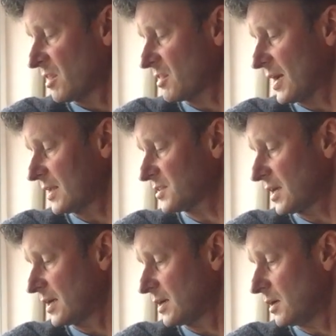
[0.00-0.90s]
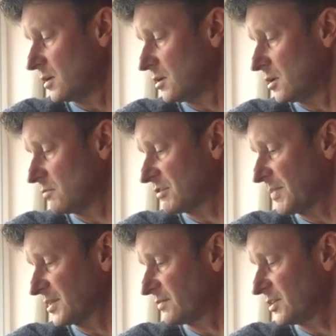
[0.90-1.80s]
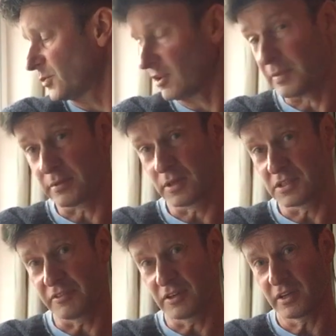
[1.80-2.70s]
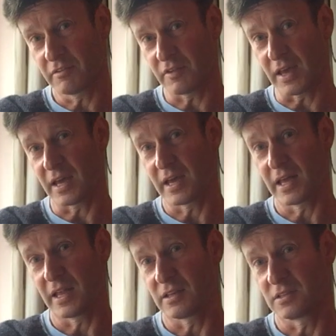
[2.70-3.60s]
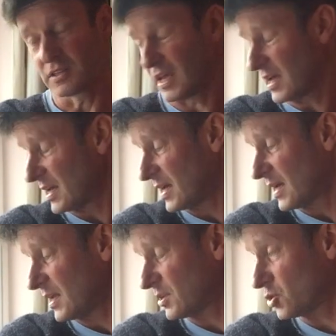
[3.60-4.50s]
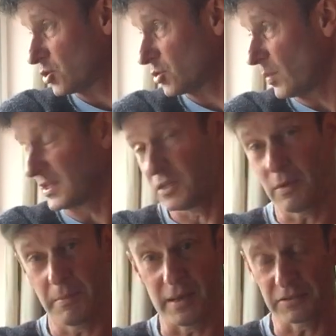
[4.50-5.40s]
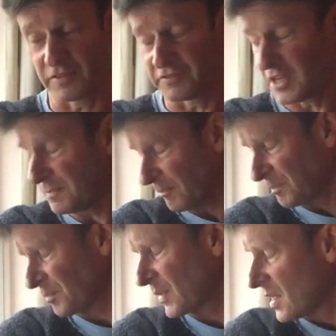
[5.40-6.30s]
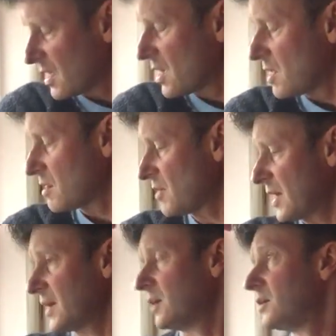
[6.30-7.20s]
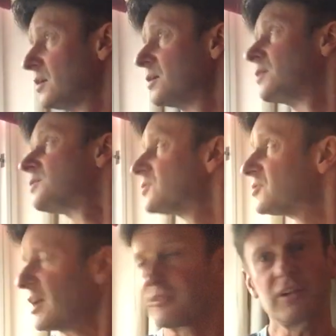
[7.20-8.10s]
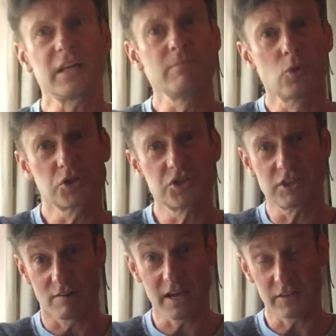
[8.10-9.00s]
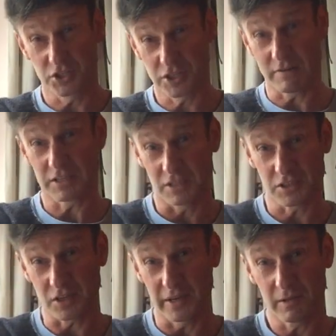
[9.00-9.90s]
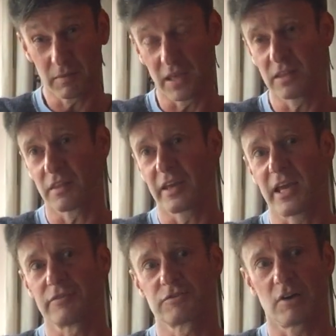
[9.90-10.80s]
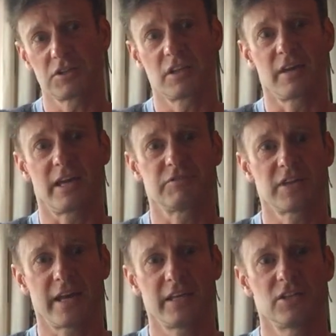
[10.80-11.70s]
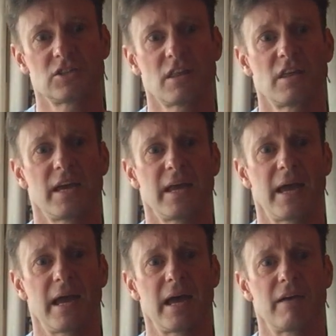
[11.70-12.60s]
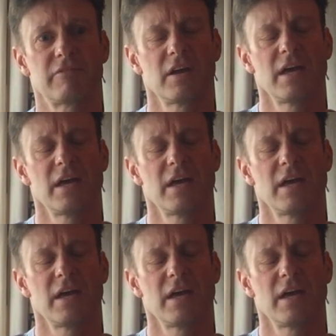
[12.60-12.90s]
that are respectively £12.95 and £21.50. They are definitely more Syrah than Shiraz in style, in that they have structure, they have tannins, they have